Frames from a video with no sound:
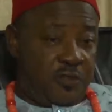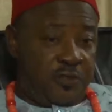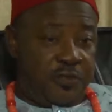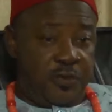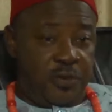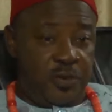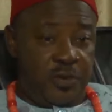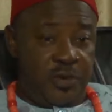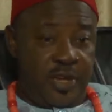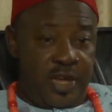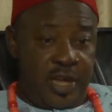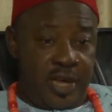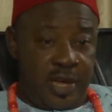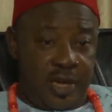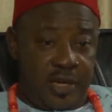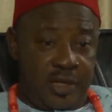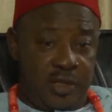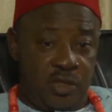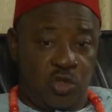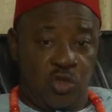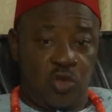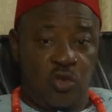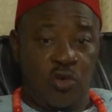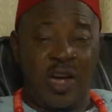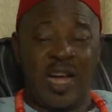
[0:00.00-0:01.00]
of you here
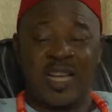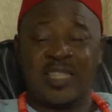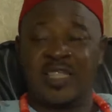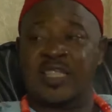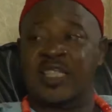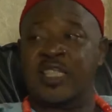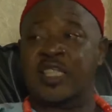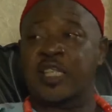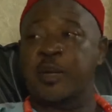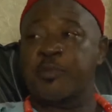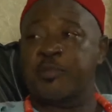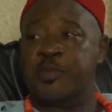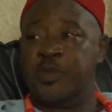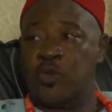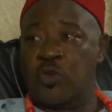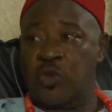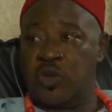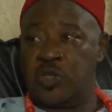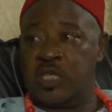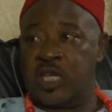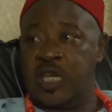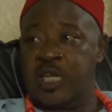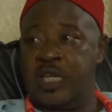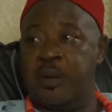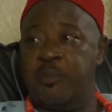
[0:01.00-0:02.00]
to accept
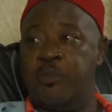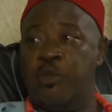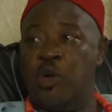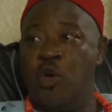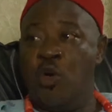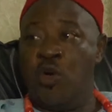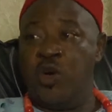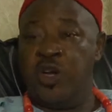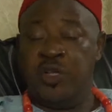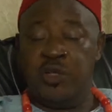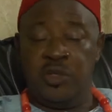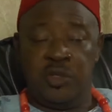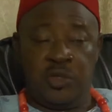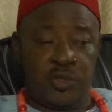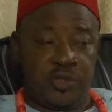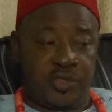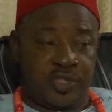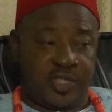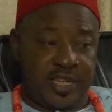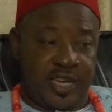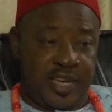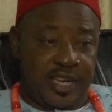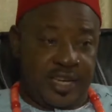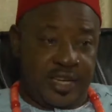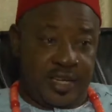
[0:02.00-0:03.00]
what I am going to
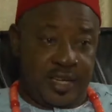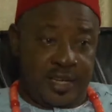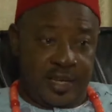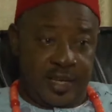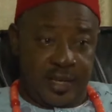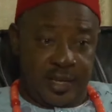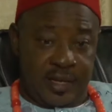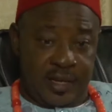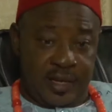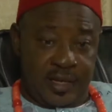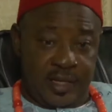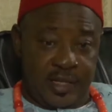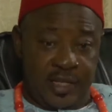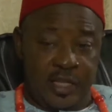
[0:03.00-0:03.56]
say here